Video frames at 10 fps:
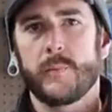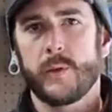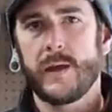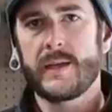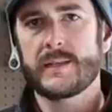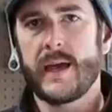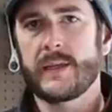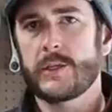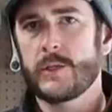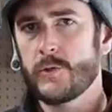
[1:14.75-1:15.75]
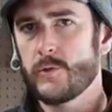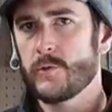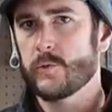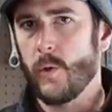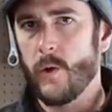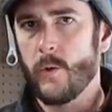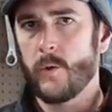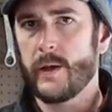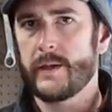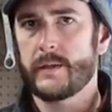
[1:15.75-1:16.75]
plays a huge
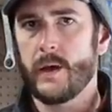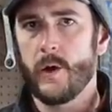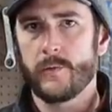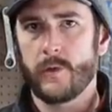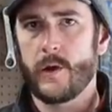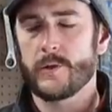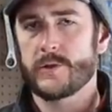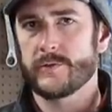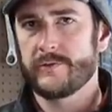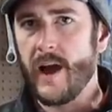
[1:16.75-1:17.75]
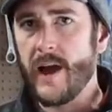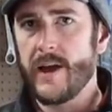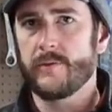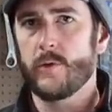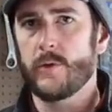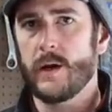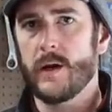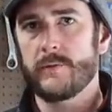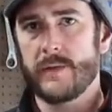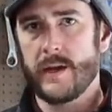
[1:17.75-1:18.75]
role in the overall survival
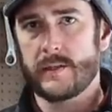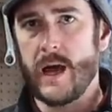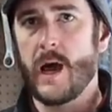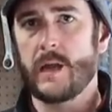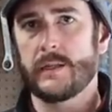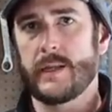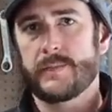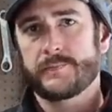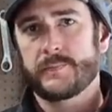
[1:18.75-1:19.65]
of that colony.